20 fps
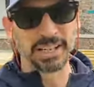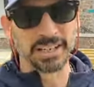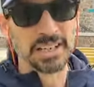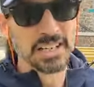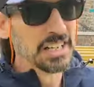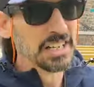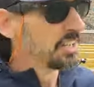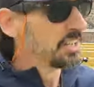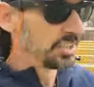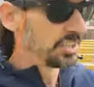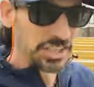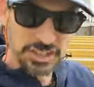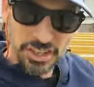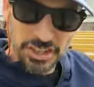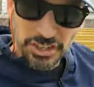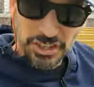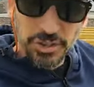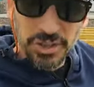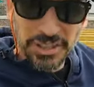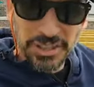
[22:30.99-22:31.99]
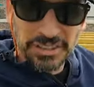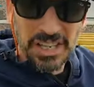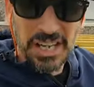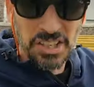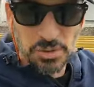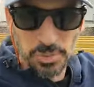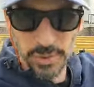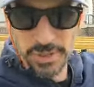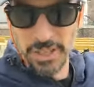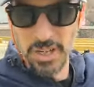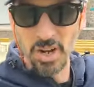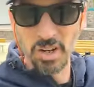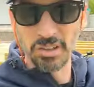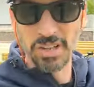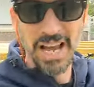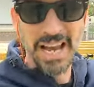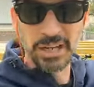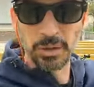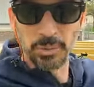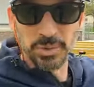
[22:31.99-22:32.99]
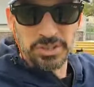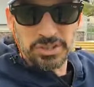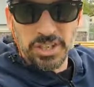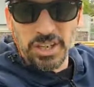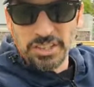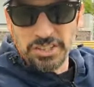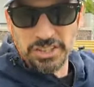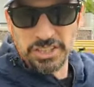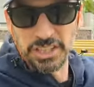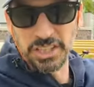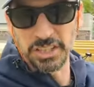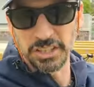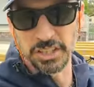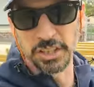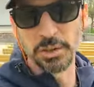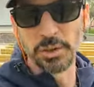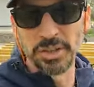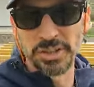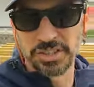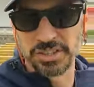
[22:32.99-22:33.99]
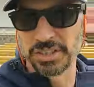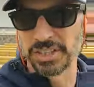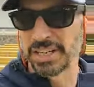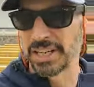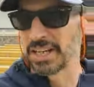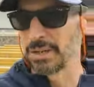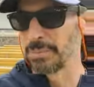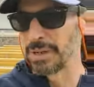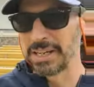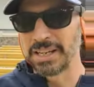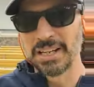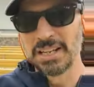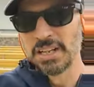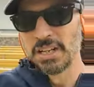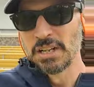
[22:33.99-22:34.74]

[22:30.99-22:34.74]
and then you're doing things we don't like. We start seeing you as the enemy.